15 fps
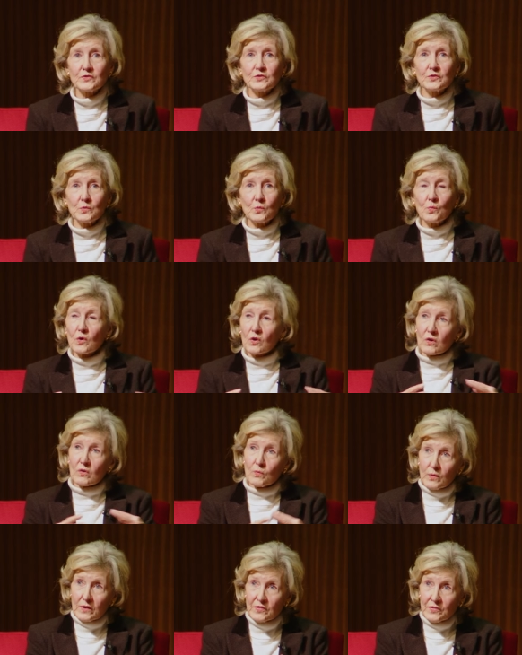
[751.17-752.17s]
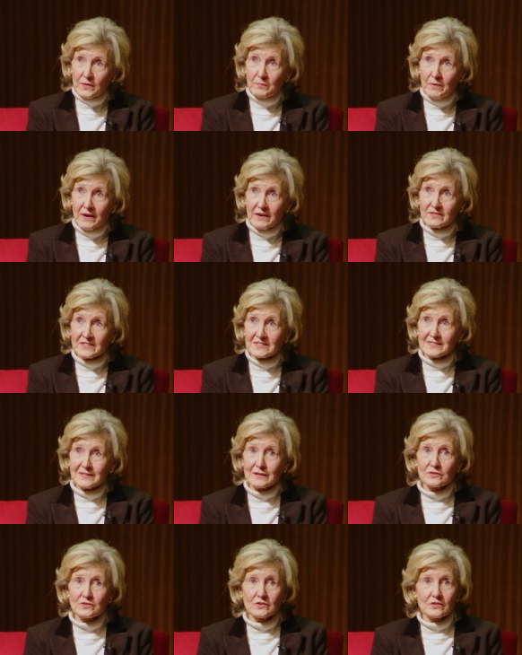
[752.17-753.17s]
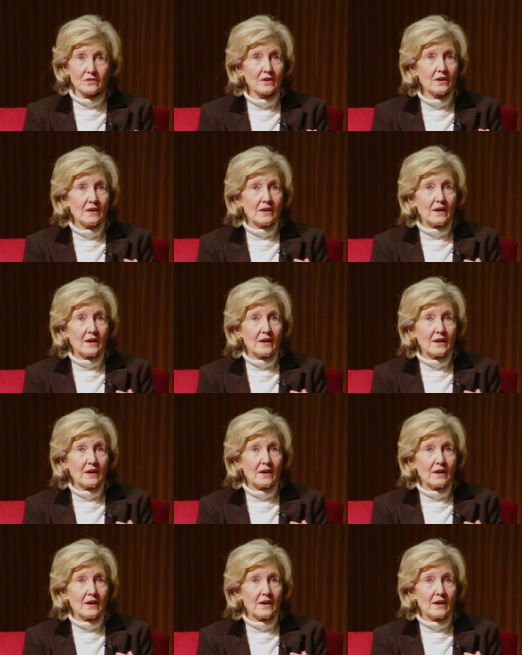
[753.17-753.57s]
to work with the private sector